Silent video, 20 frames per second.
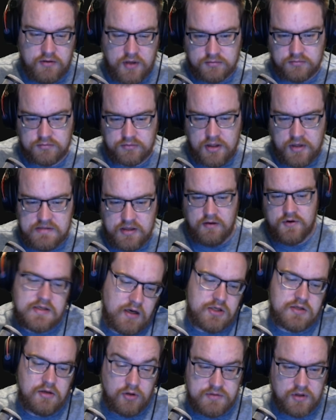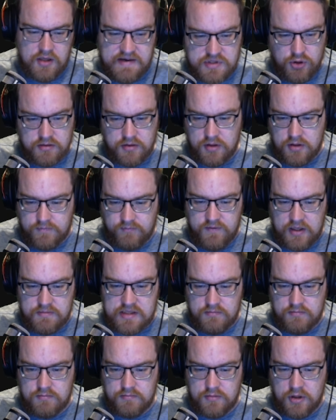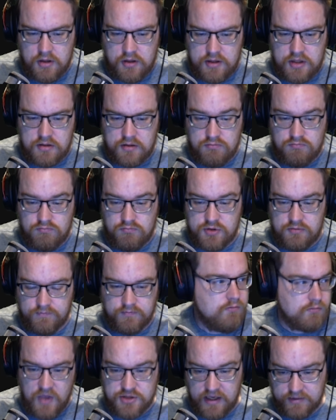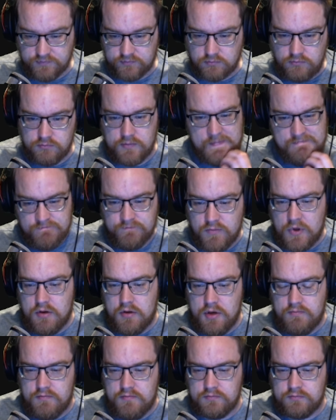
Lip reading: gives us our last new enemy of the world, which is called a Futa.